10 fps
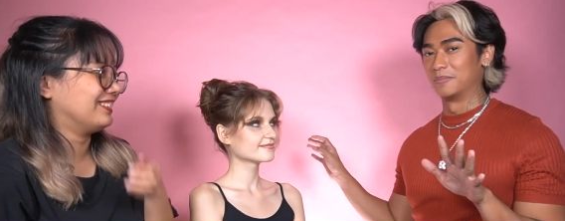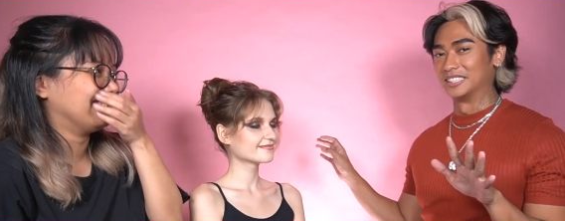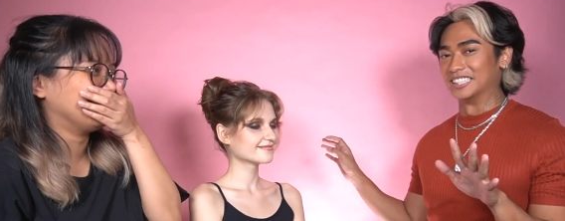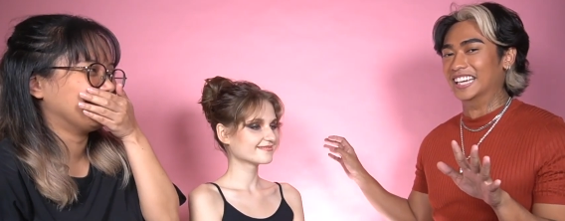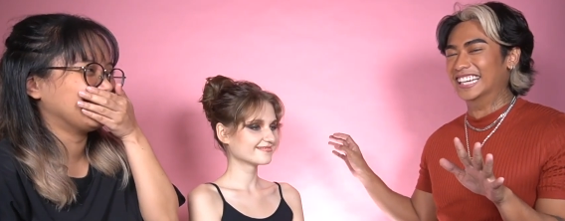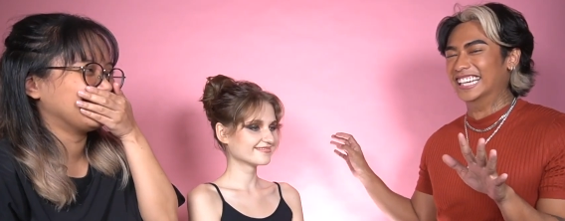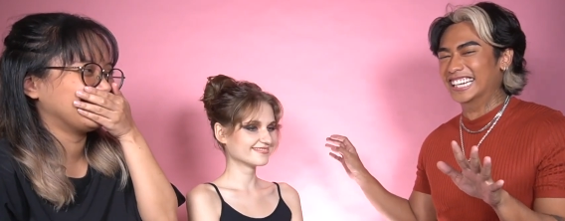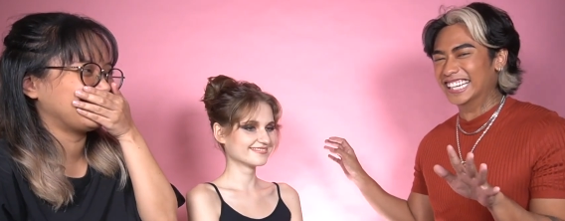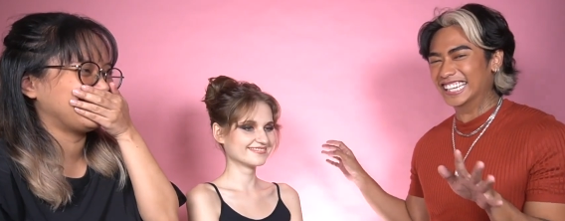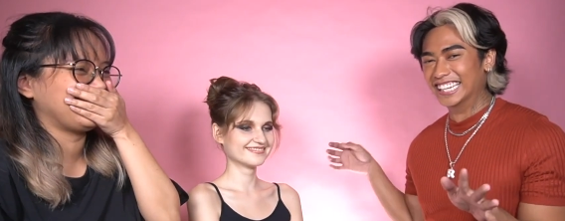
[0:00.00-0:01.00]

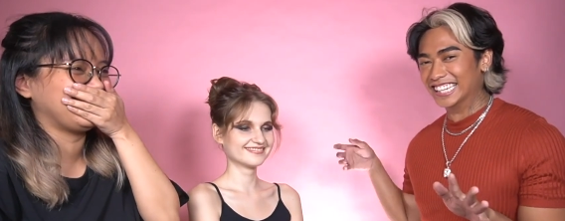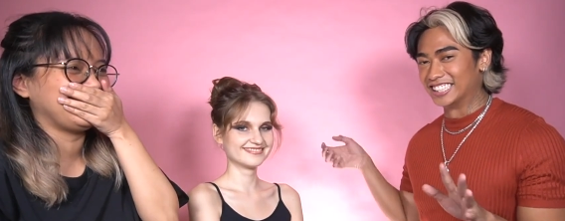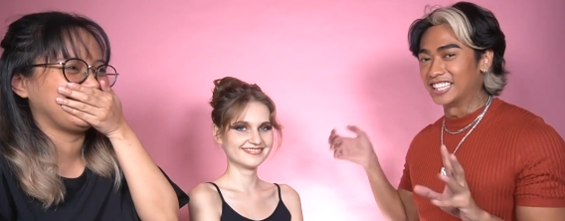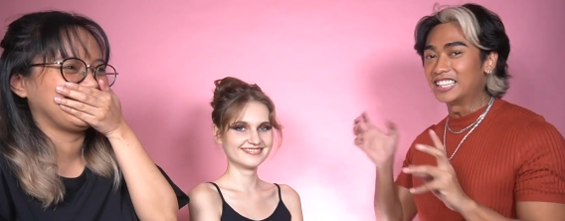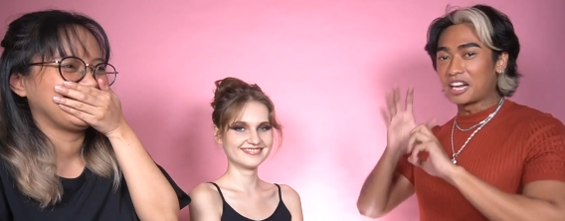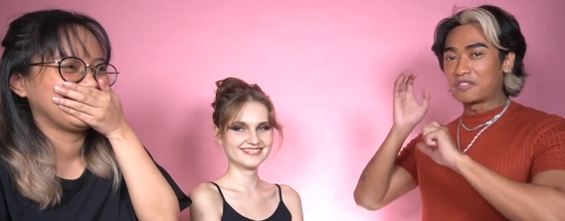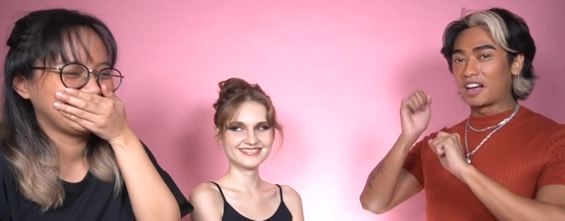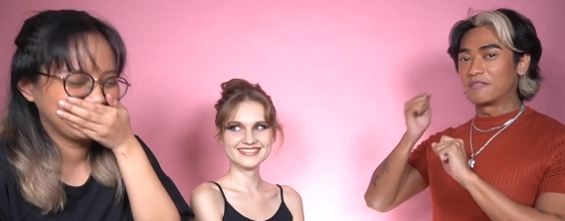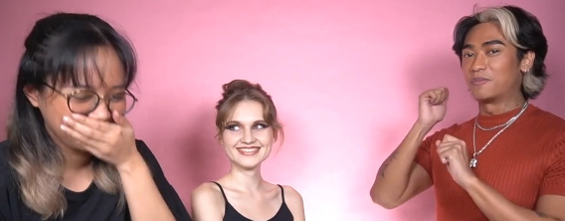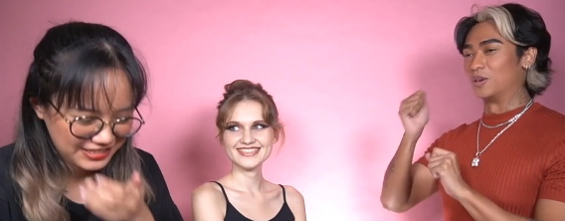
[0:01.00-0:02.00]
Speaker 1: she did like
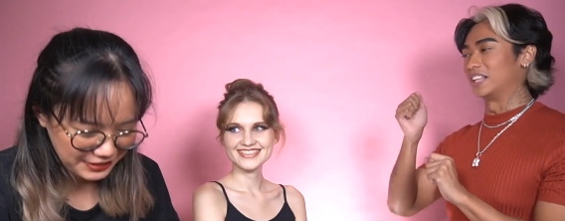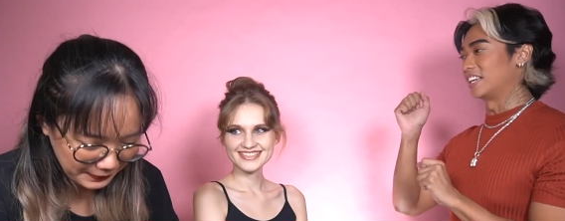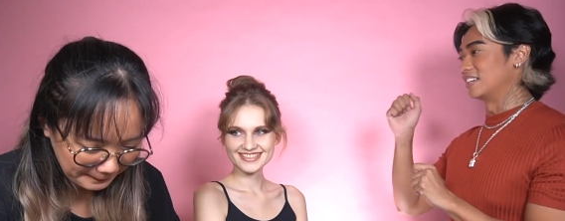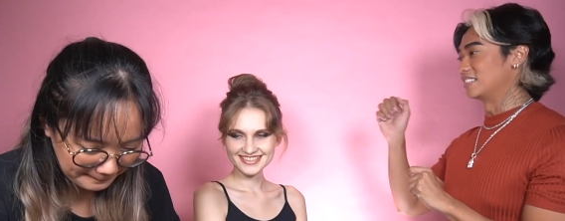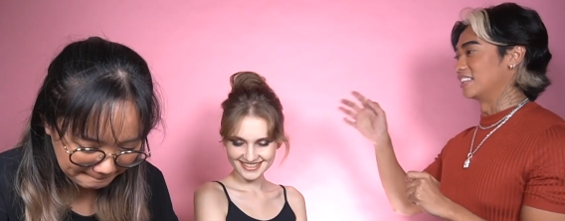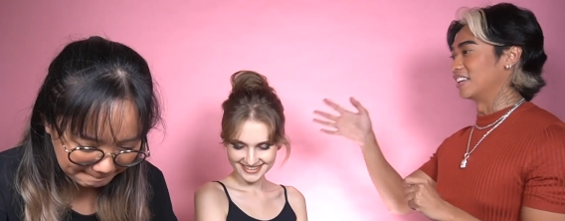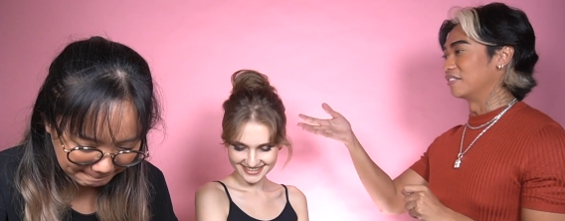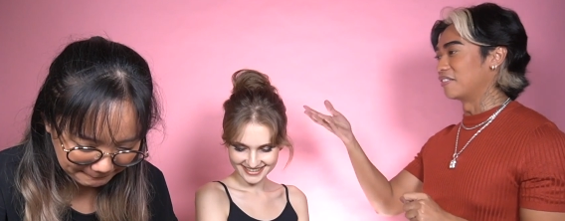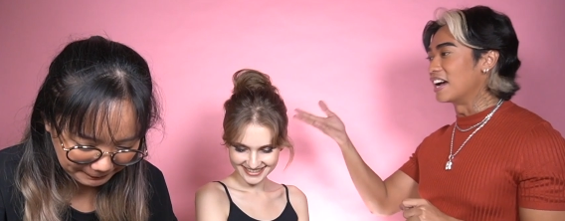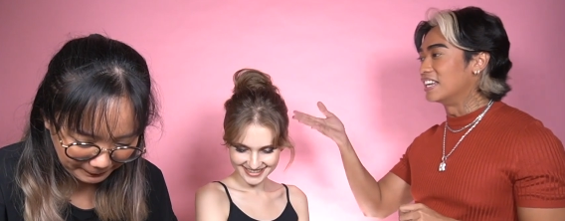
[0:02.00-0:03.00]
5 ponytails and then
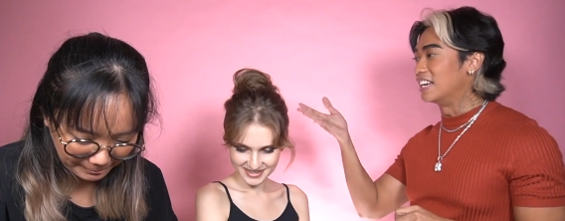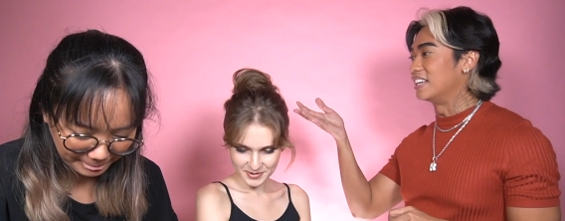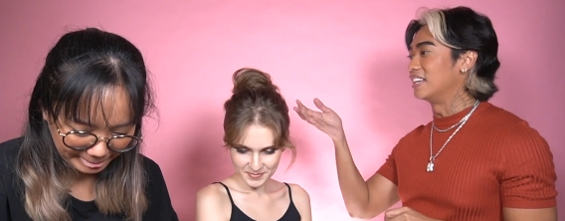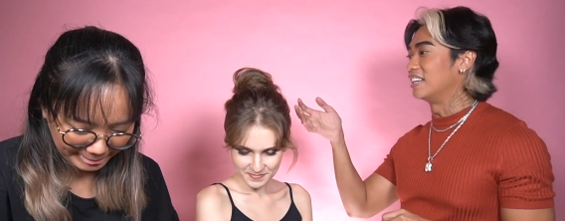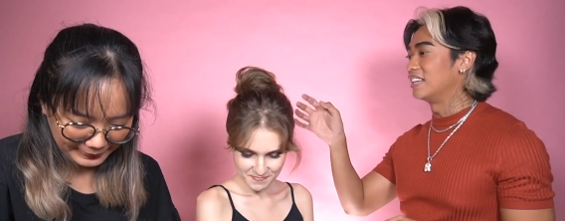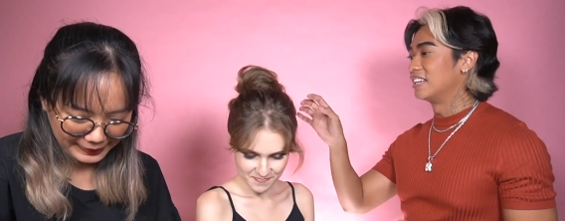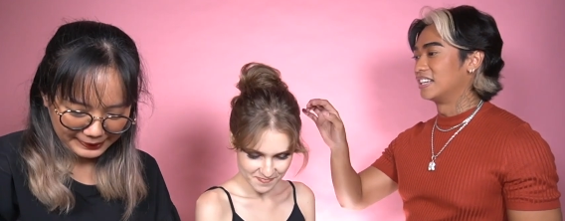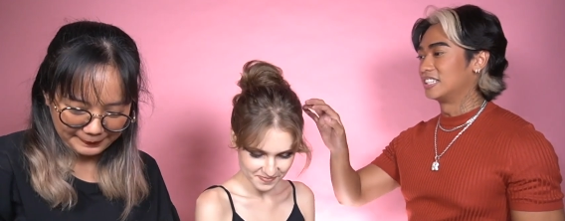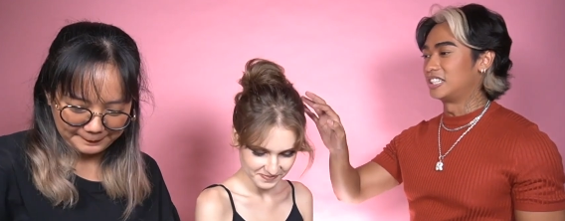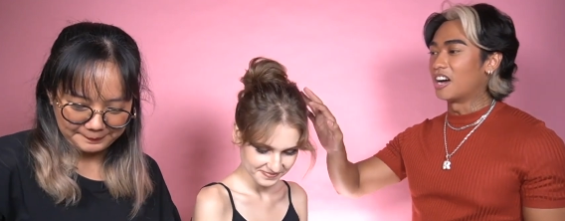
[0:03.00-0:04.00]
finally,
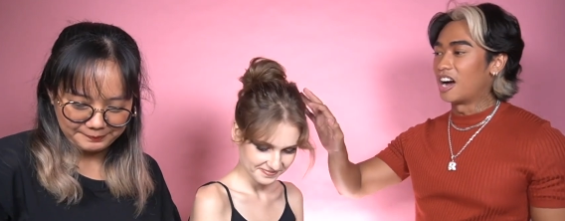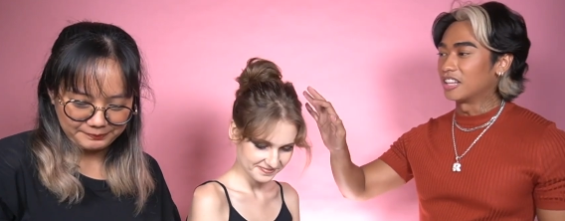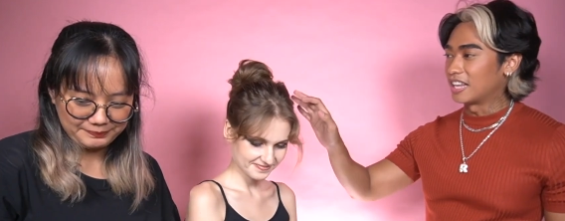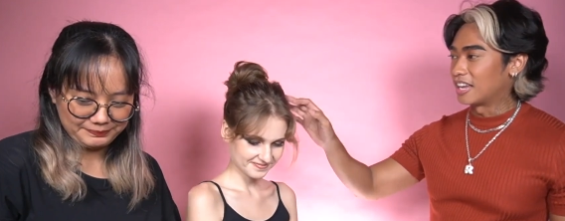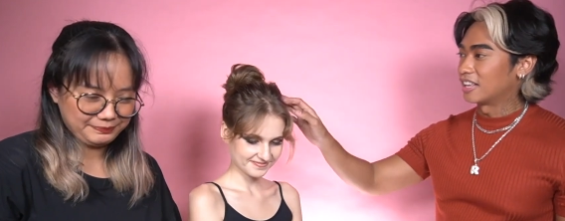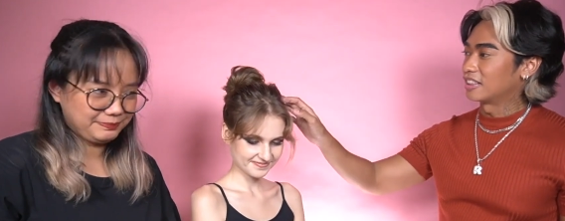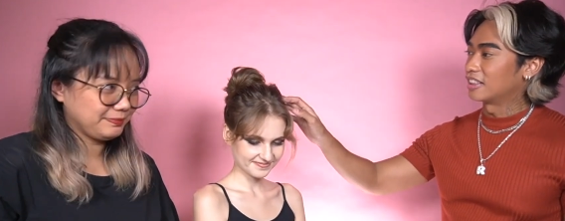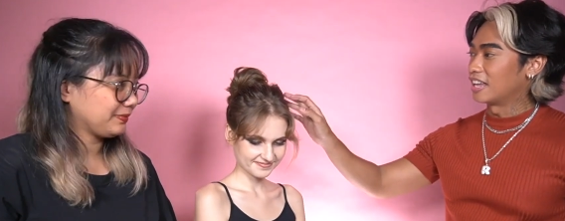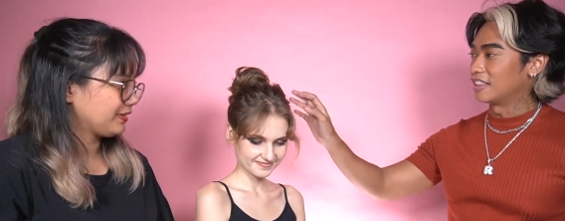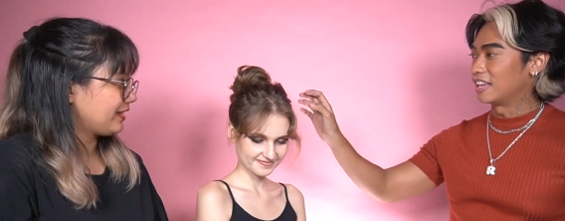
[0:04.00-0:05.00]
she got it.
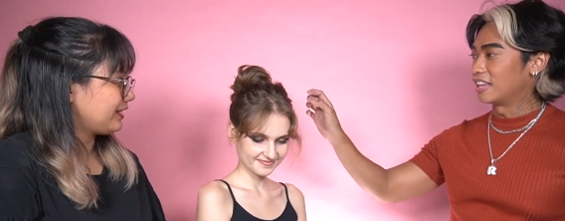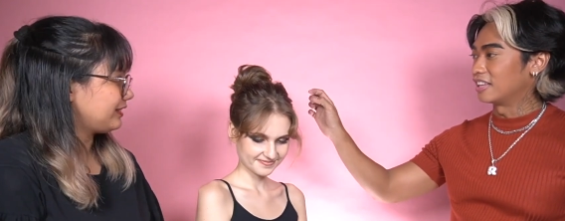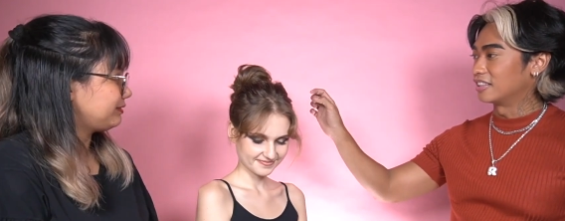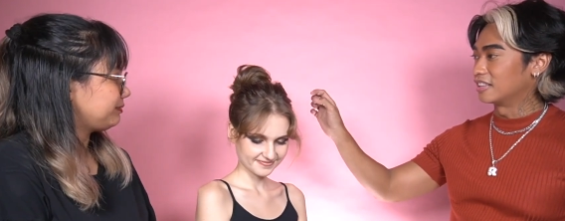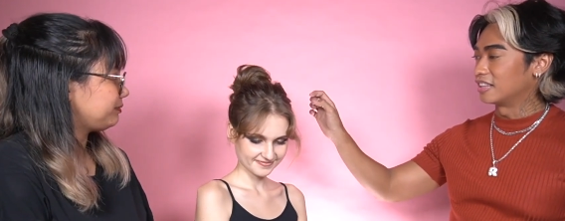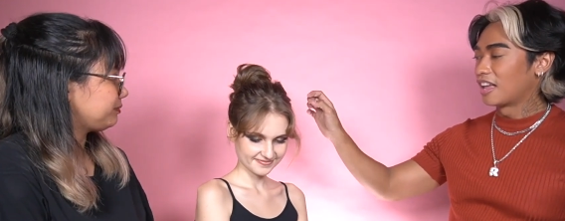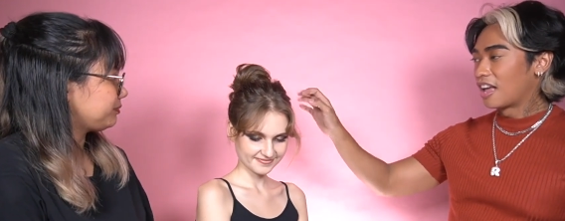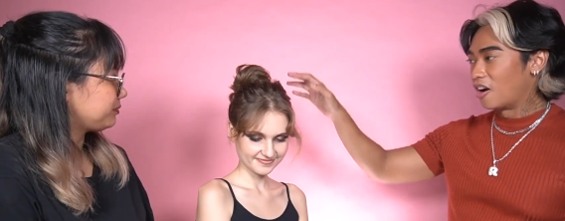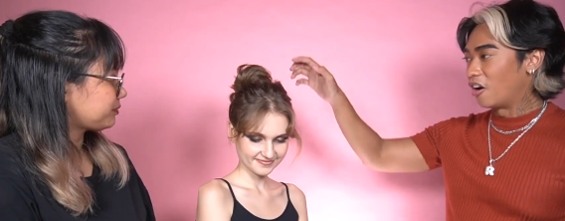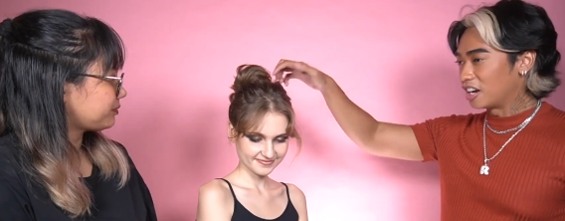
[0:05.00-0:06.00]
And then,
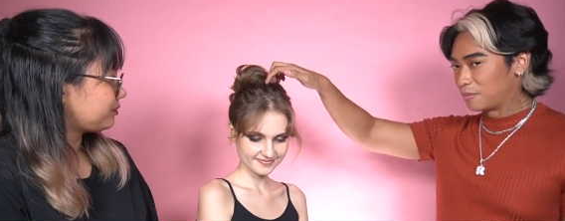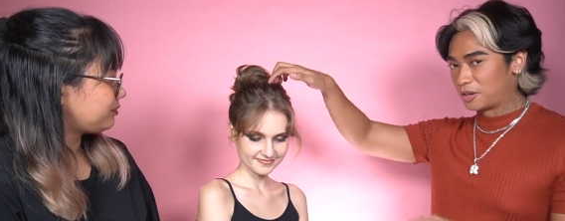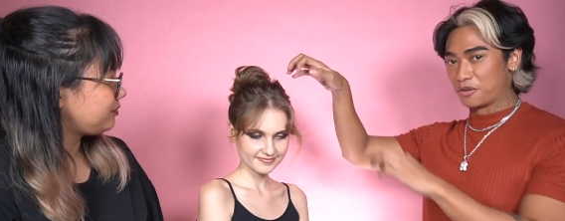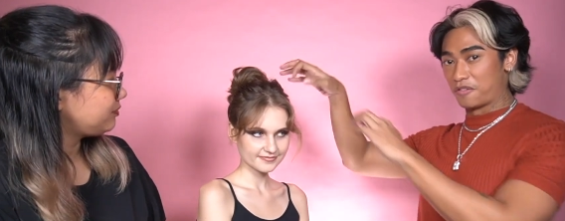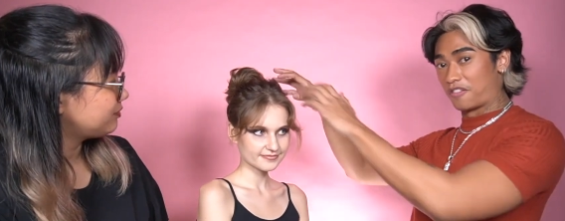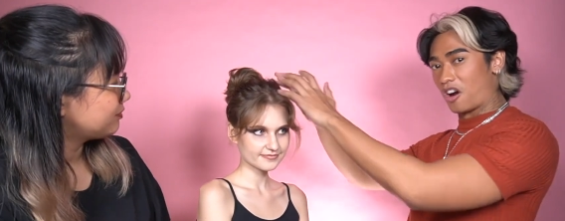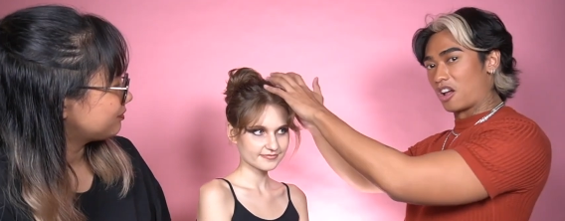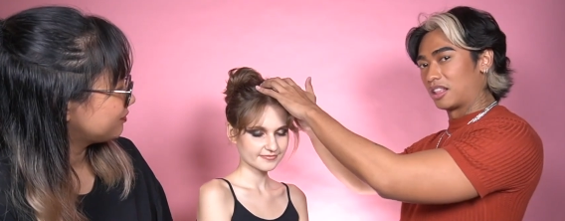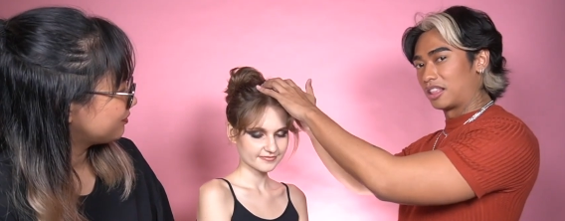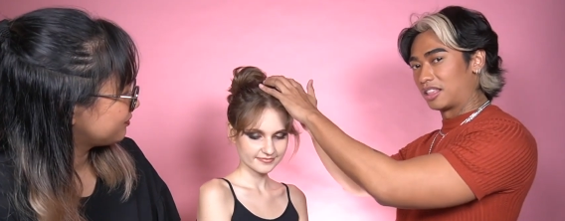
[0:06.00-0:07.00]
okay naman yung front.